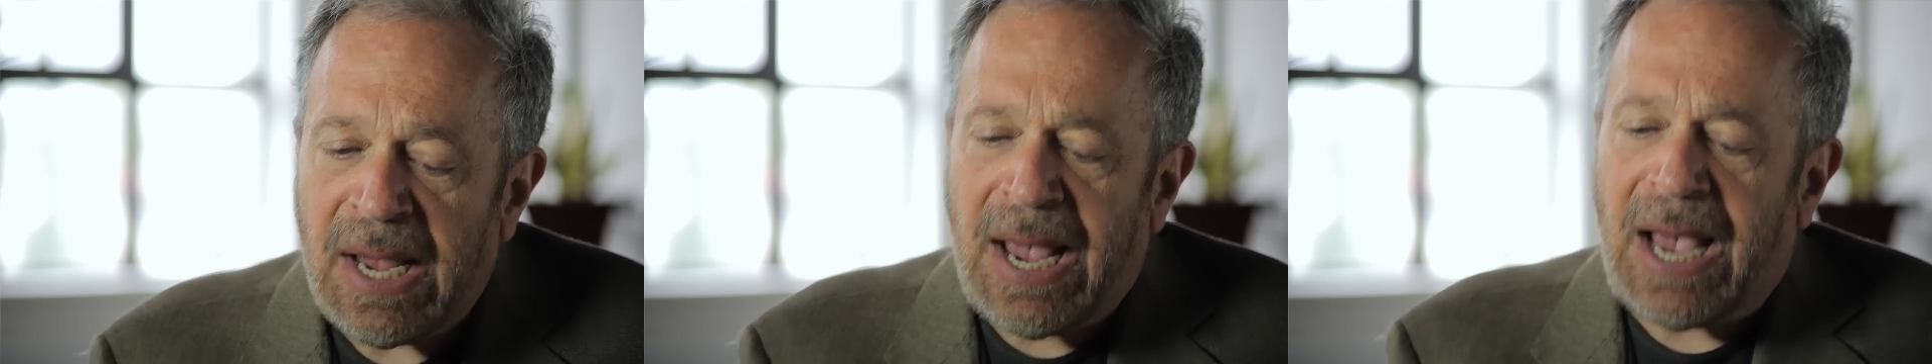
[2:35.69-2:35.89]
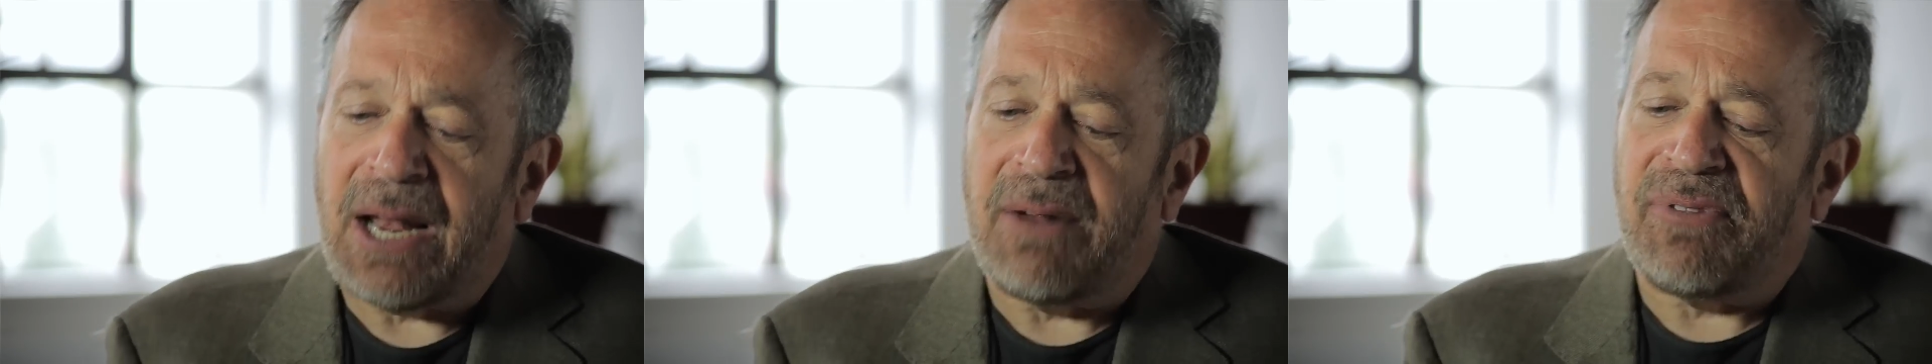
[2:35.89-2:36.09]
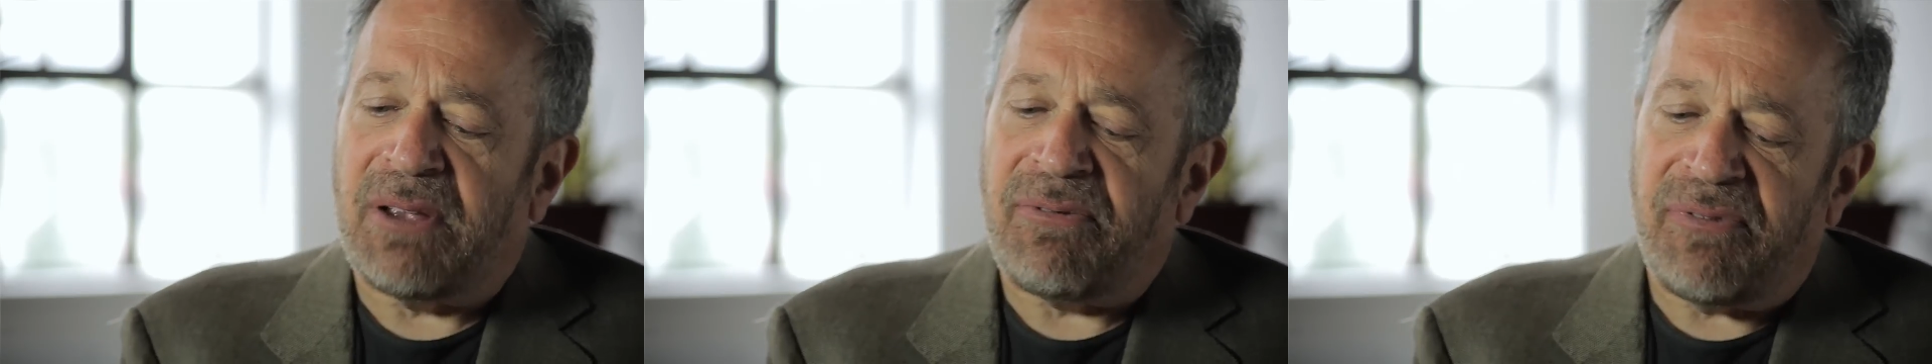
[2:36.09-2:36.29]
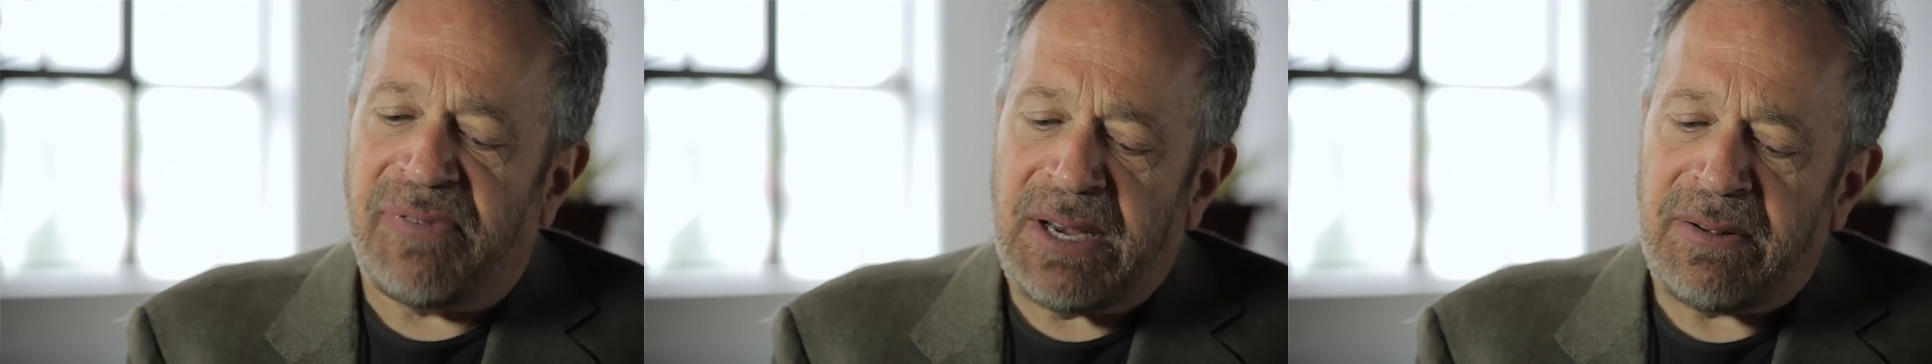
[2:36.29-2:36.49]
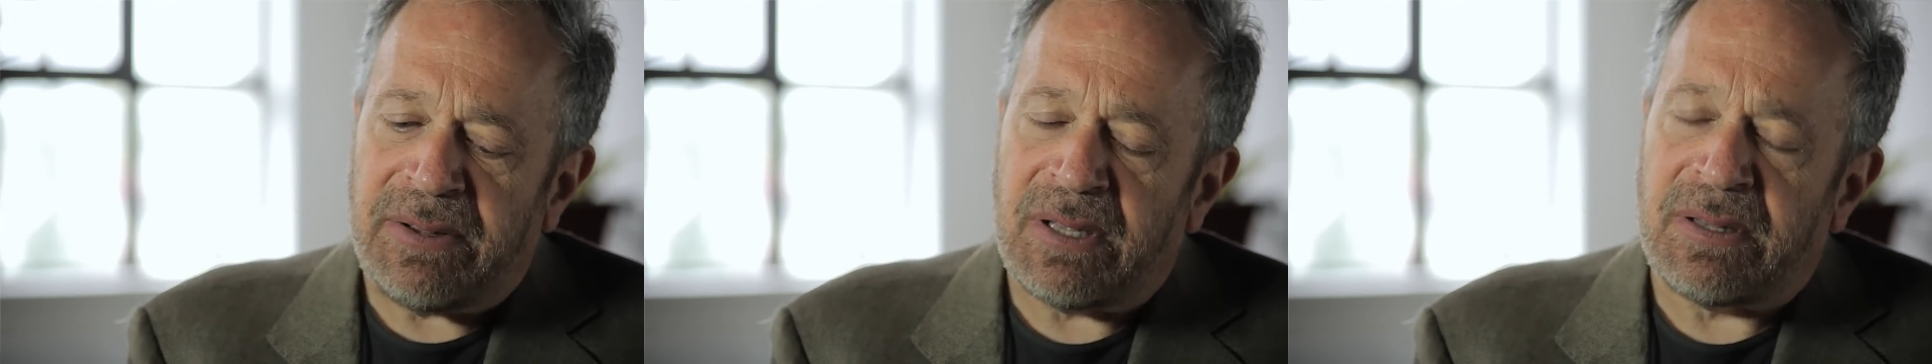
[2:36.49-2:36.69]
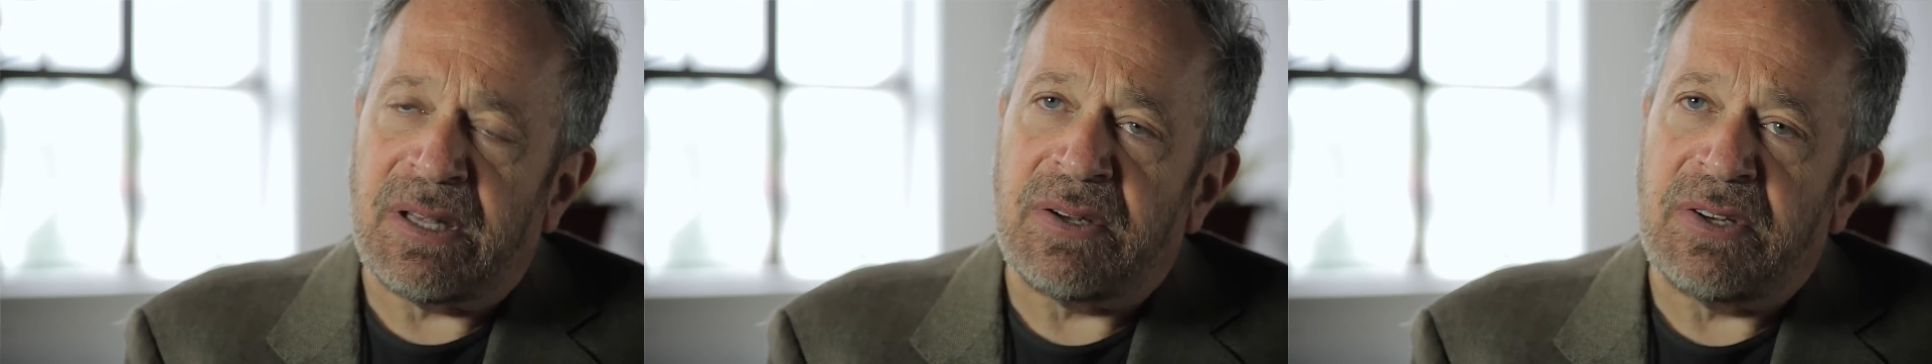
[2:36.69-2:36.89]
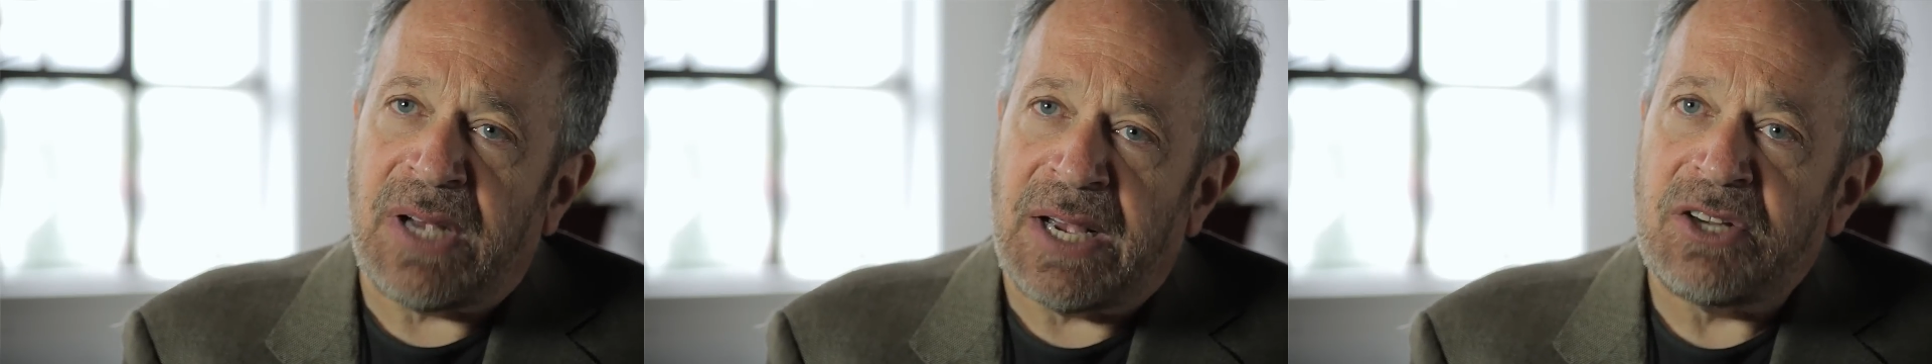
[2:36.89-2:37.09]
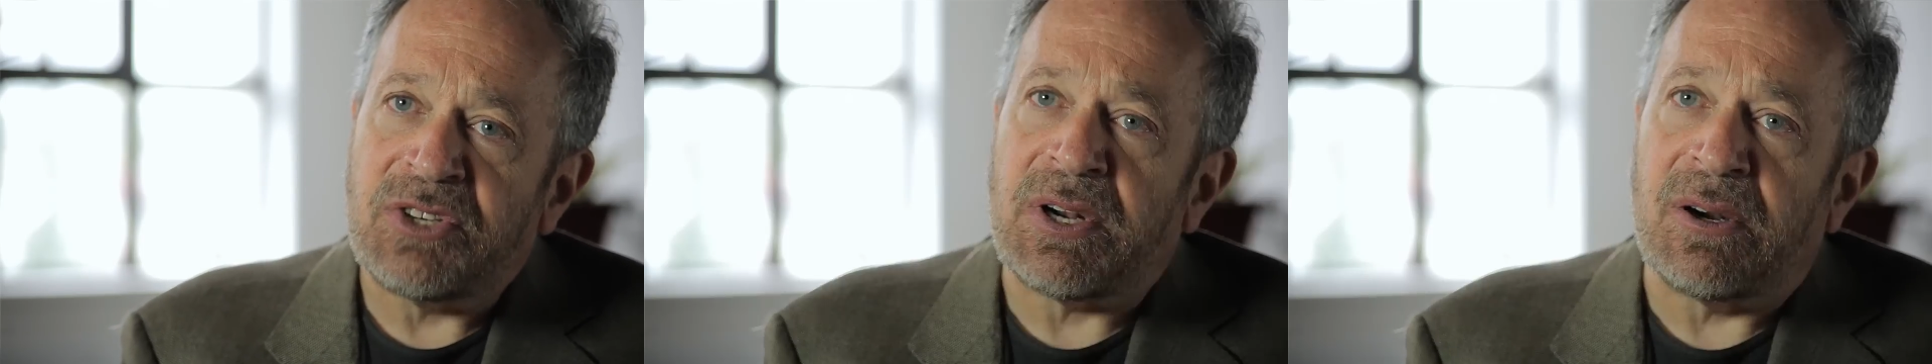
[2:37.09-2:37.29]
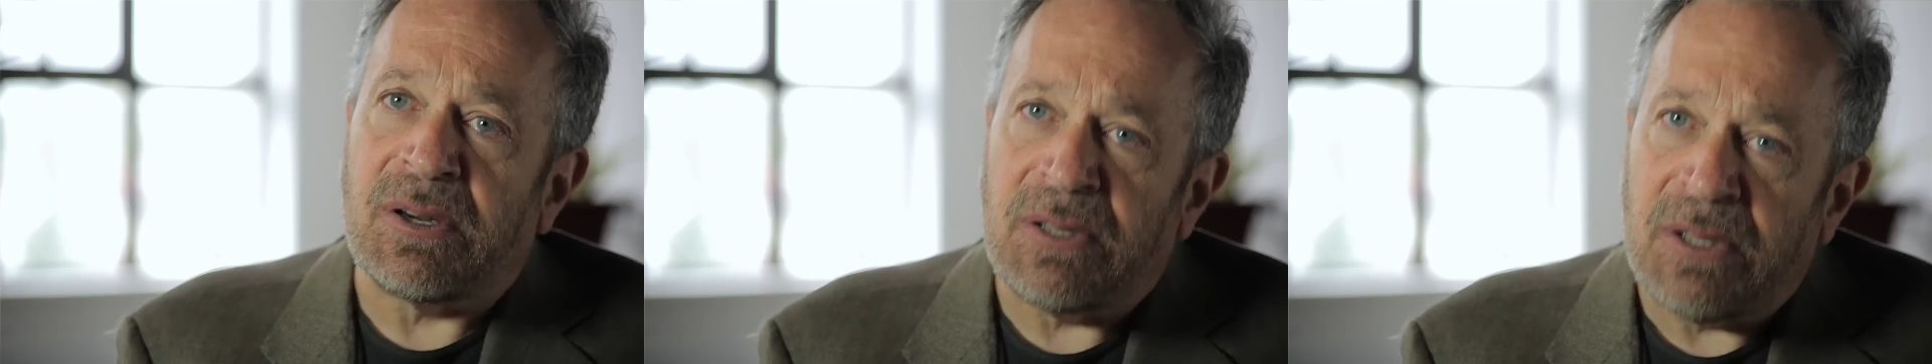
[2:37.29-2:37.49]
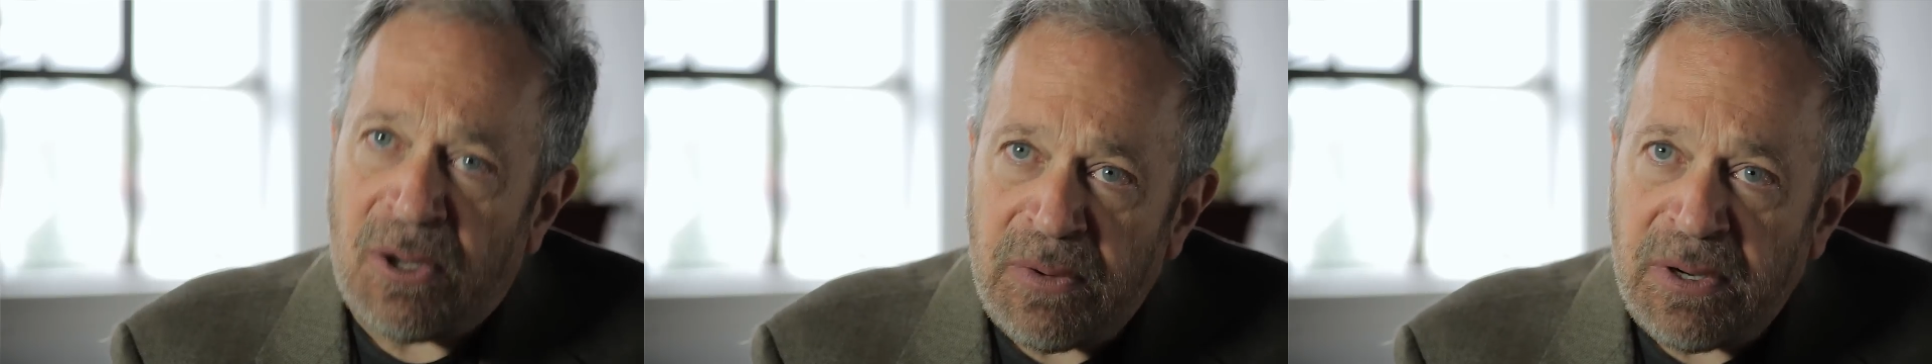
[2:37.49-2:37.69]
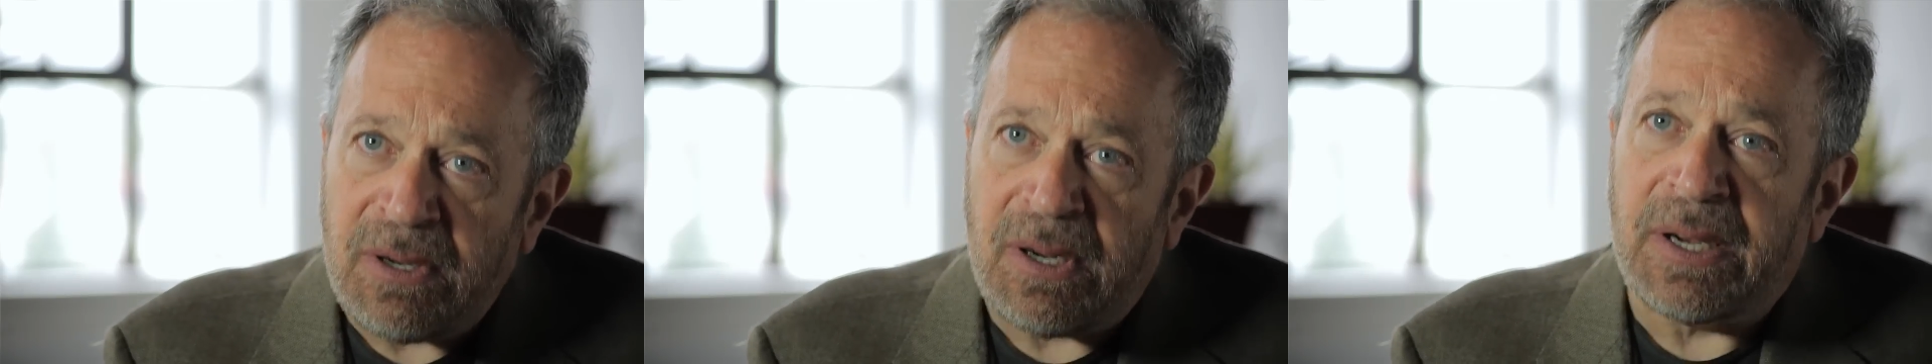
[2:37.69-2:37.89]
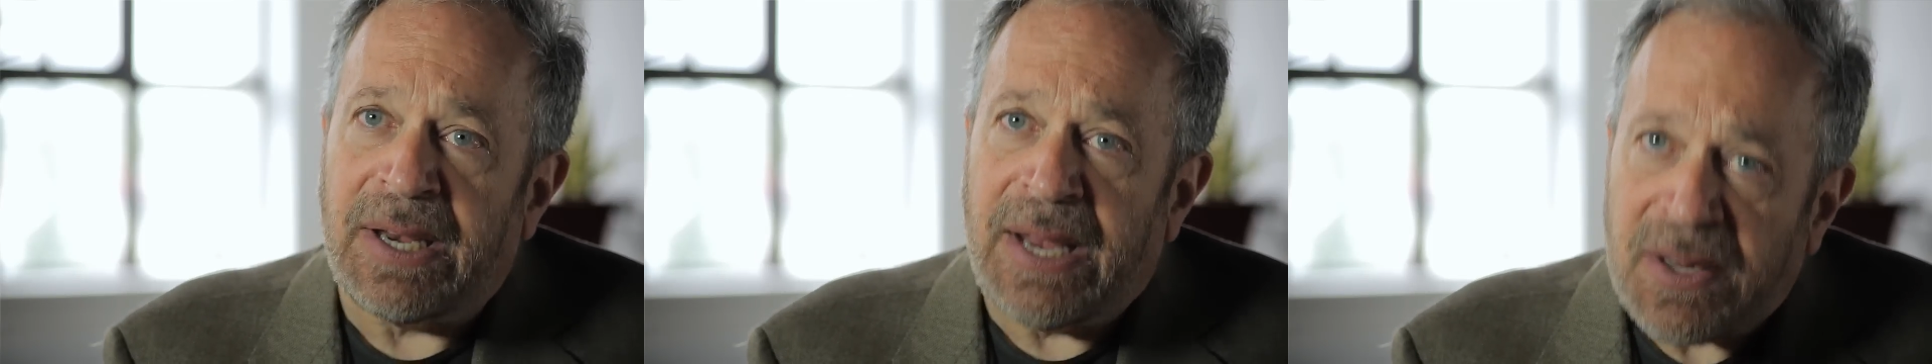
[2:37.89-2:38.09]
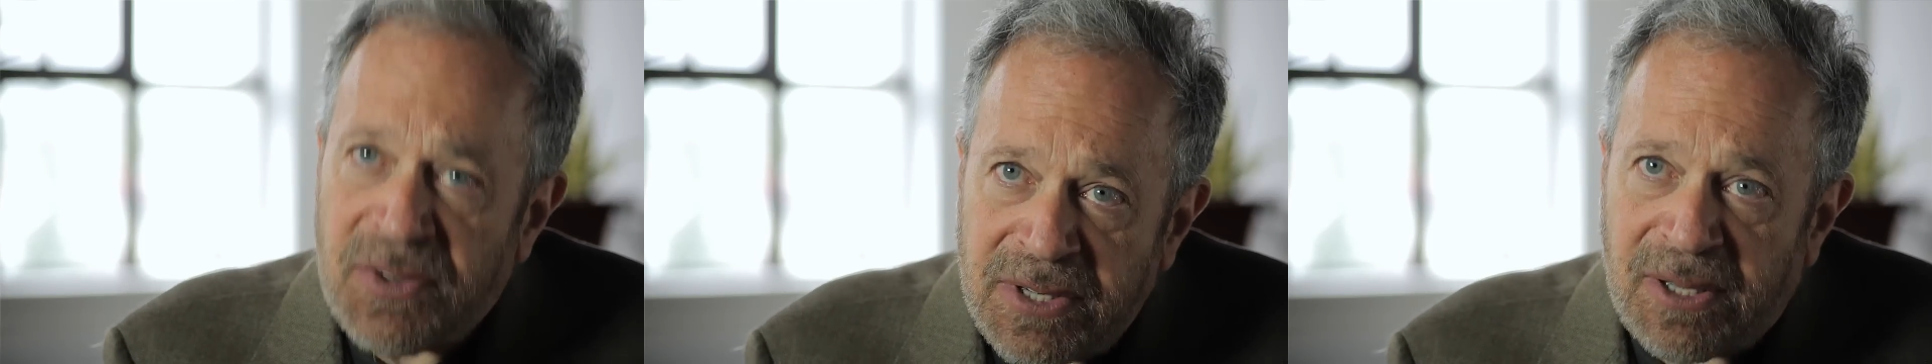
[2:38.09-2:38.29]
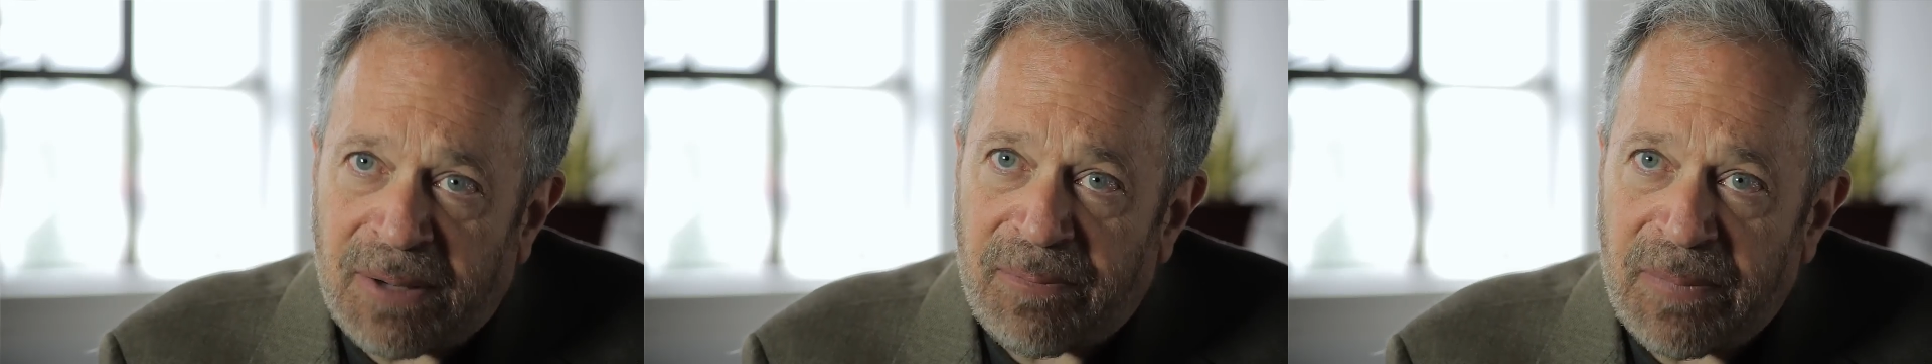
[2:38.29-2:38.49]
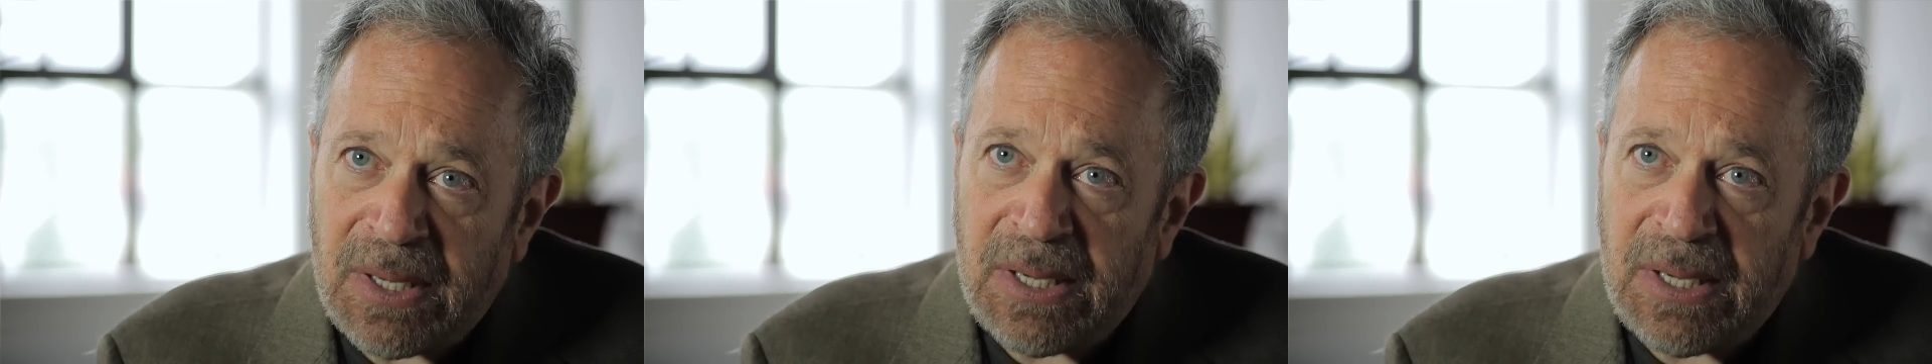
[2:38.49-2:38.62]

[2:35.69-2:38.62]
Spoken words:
and if they feel that the dice are loaded against them,